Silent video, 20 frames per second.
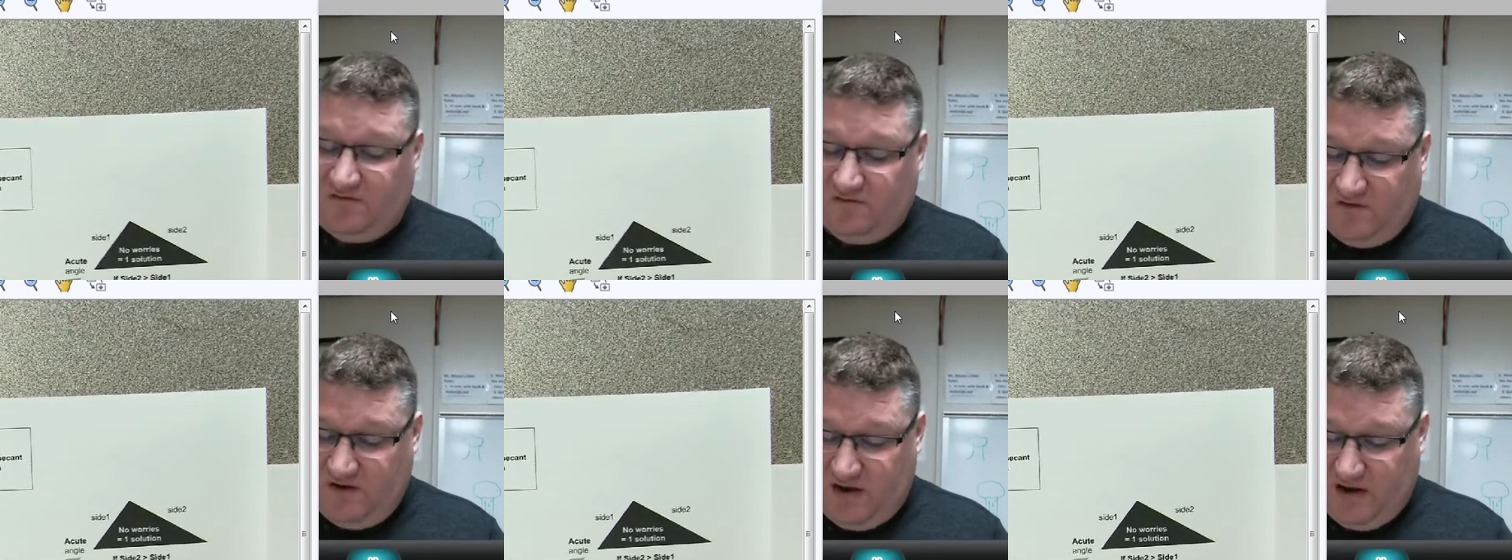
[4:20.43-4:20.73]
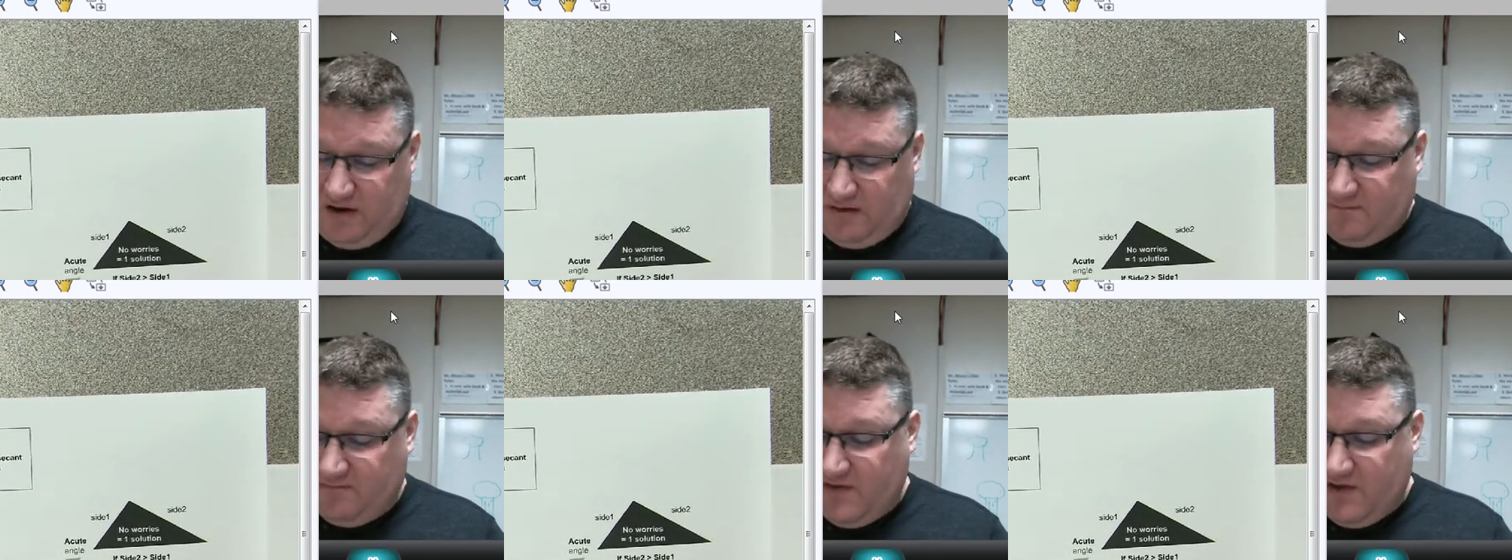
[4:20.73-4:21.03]

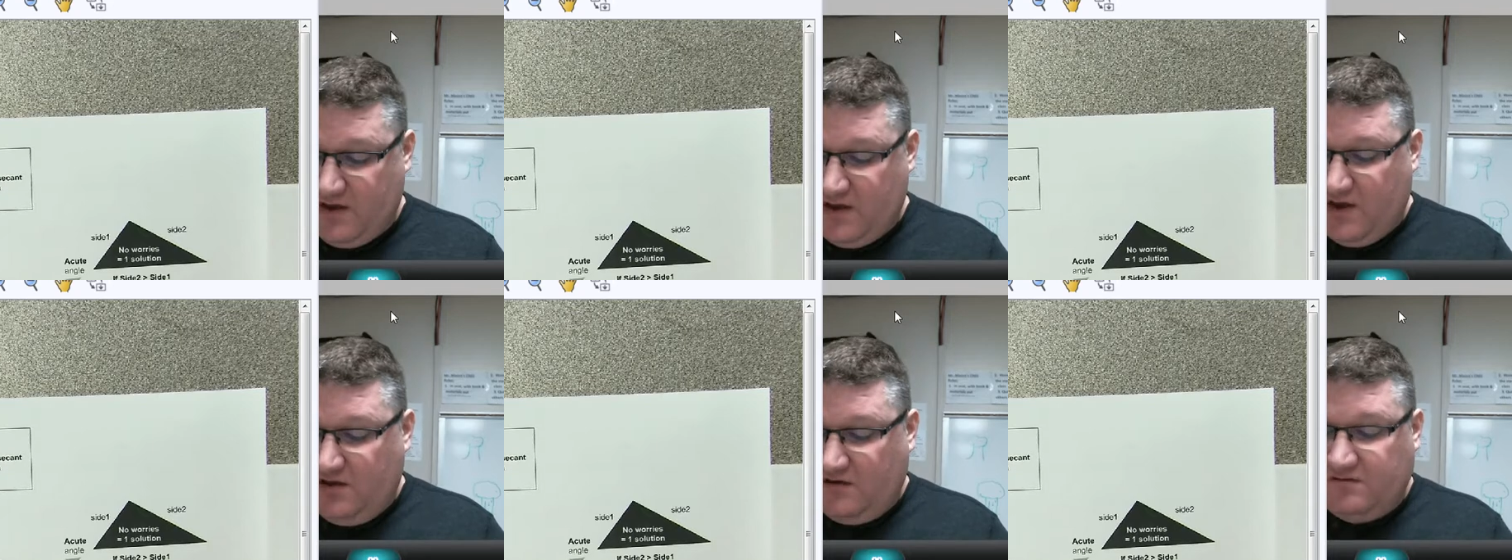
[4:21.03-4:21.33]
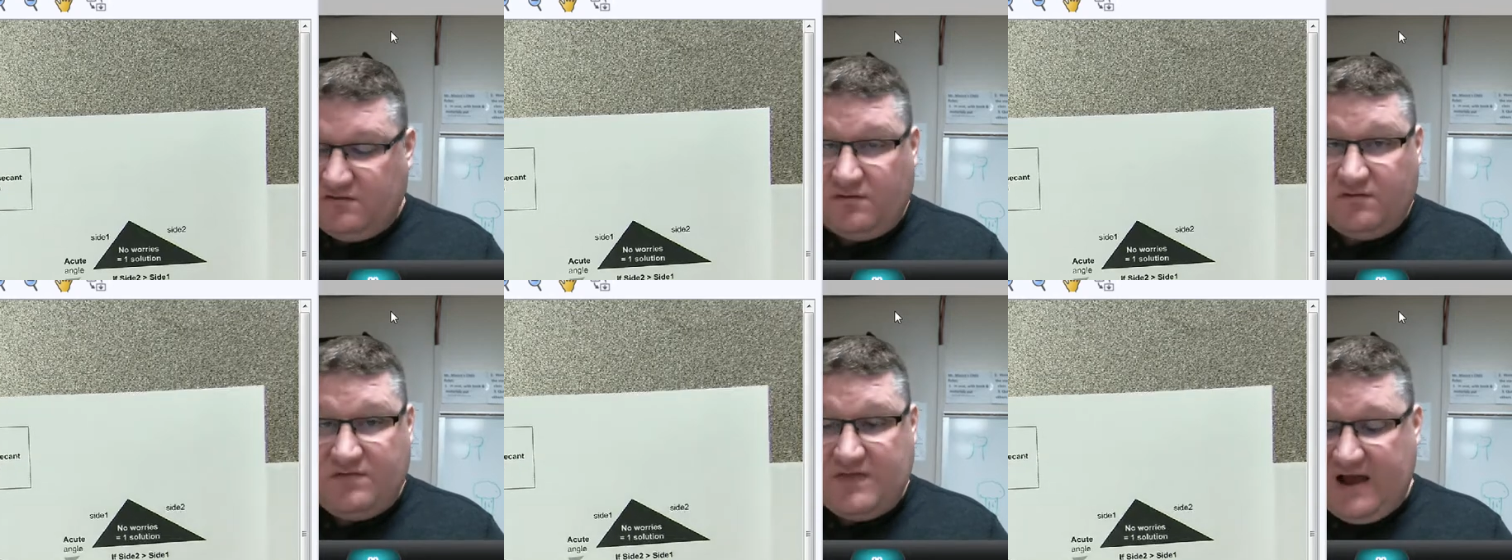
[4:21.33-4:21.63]
C.
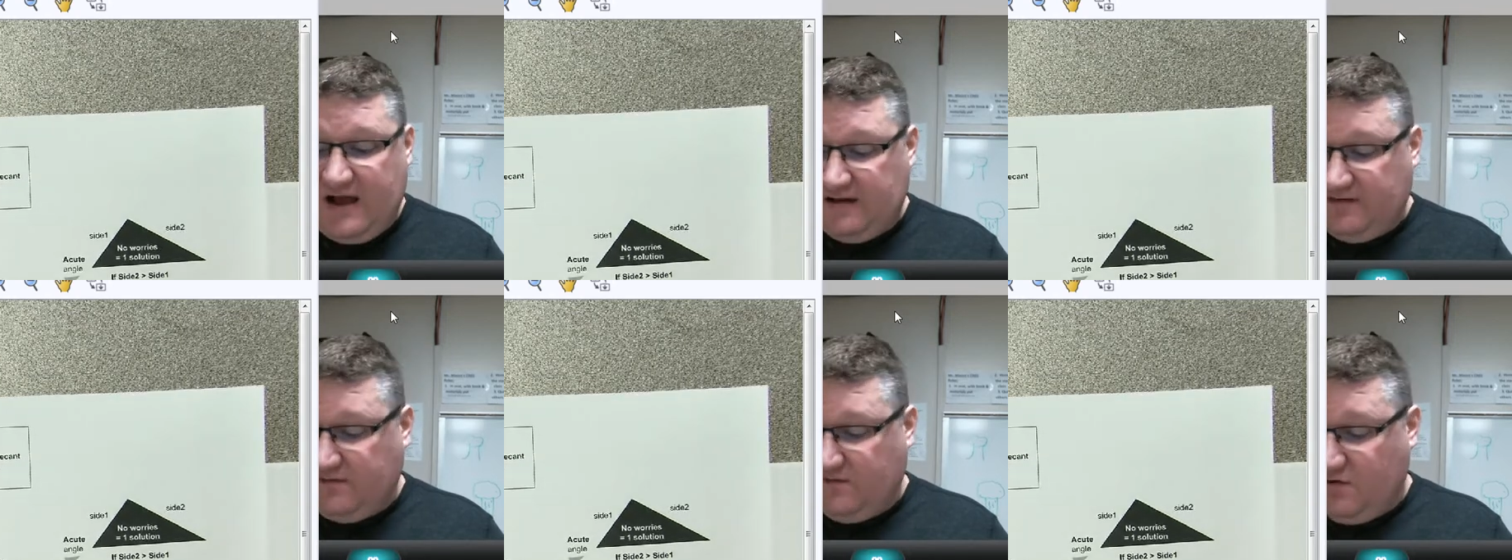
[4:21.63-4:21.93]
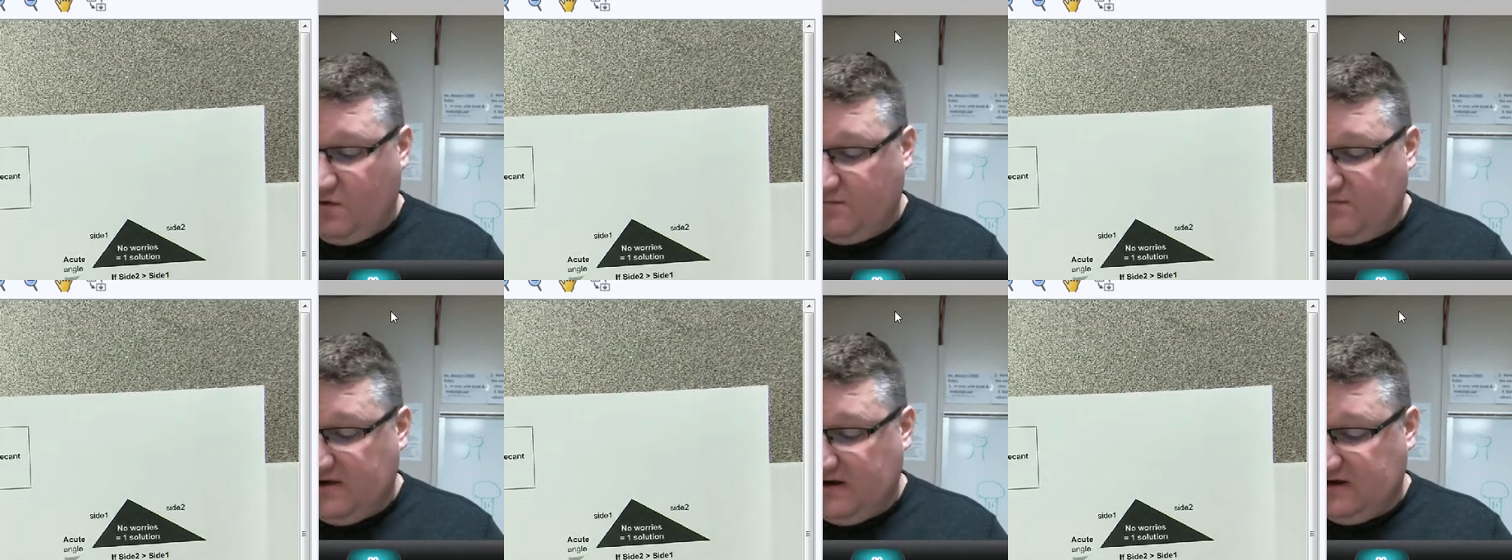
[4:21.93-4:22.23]
So that's
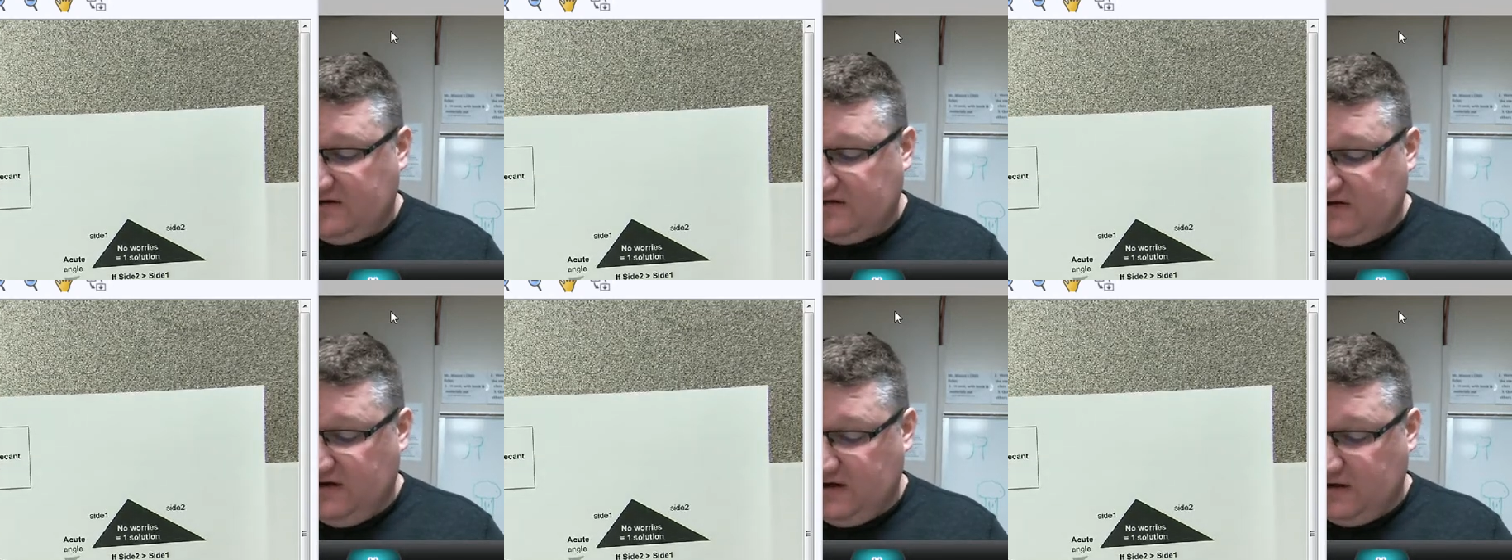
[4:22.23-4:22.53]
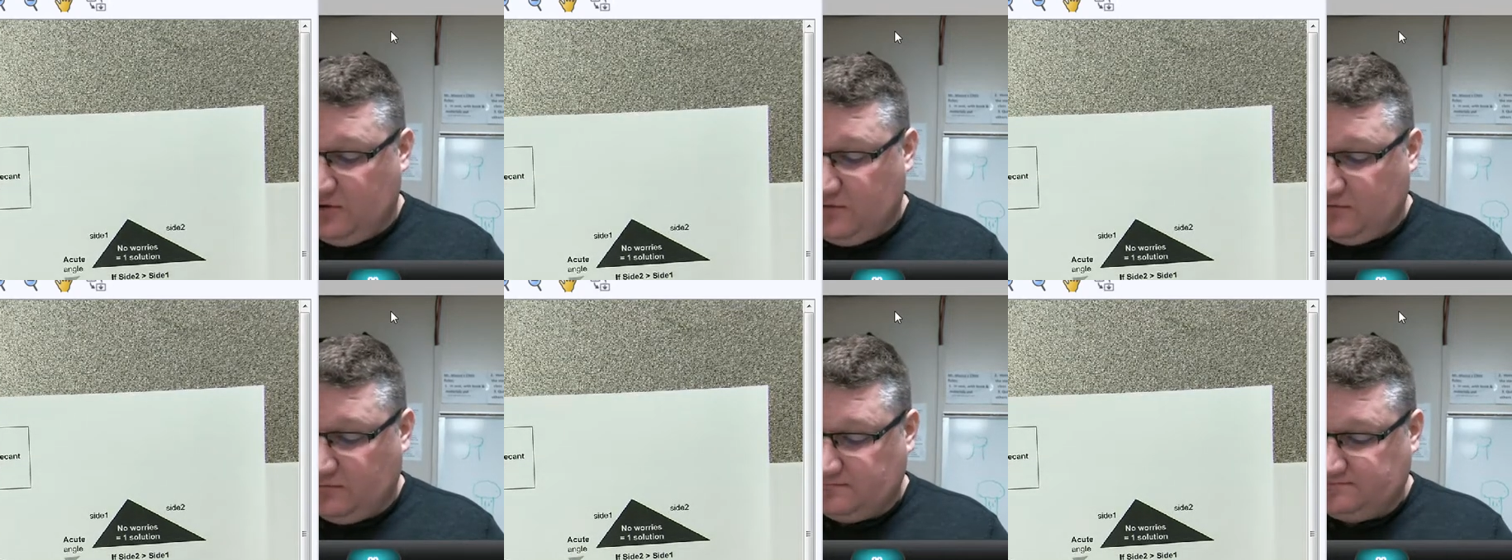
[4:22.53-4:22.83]
no big
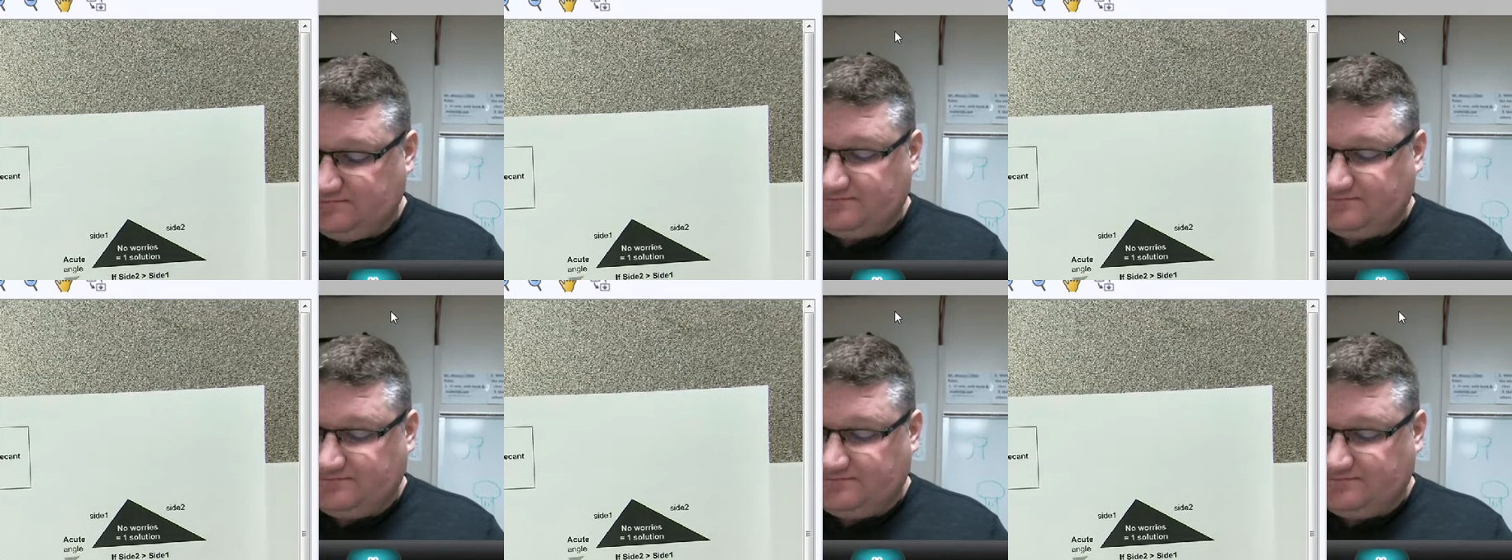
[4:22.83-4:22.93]
deal.